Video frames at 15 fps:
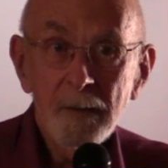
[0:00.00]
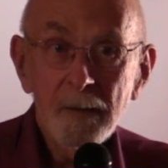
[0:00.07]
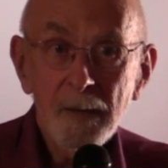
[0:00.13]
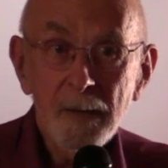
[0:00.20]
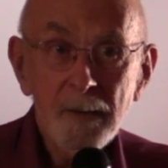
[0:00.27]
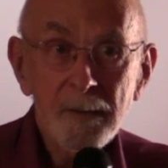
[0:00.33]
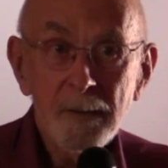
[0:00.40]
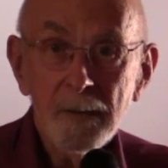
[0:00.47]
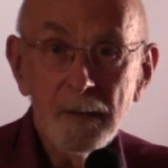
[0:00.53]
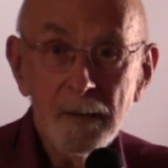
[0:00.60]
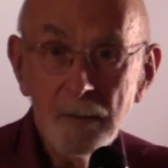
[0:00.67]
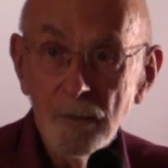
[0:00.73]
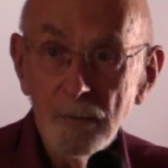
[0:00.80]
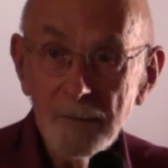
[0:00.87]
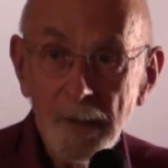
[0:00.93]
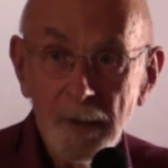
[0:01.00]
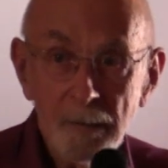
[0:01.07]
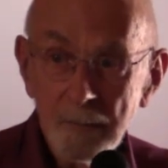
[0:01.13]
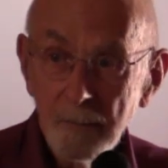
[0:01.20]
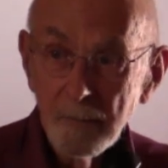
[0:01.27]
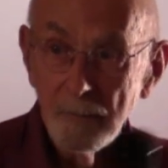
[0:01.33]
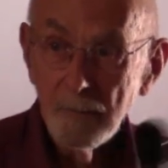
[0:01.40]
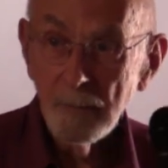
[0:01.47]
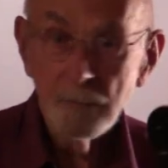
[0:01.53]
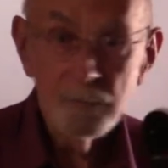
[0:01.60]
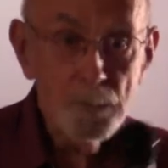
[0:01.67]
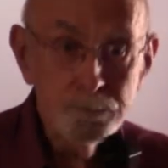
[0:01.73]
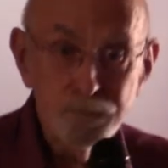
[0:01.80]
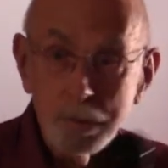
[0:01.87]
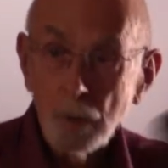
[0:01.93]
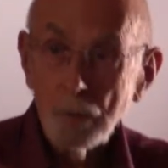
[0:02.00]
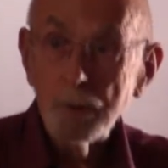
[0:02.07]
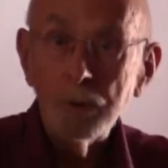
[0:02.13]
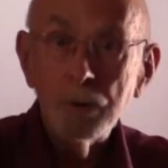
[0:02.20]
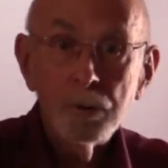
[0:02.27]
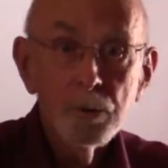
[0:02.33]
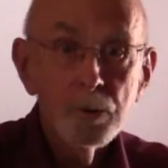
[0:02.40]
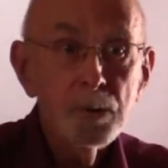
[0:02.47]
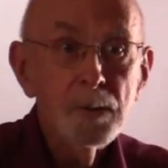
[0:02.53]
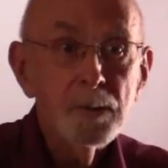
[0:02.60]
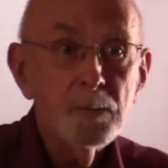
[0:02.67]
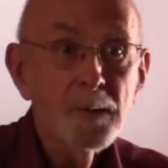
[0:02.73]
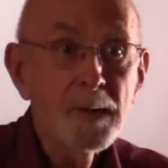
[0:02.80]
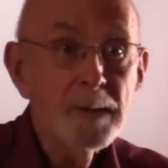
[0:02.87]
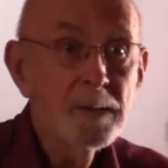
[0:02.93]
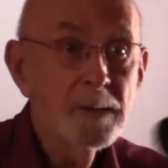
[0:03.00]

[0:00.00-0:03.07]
Anything that goes out, this way,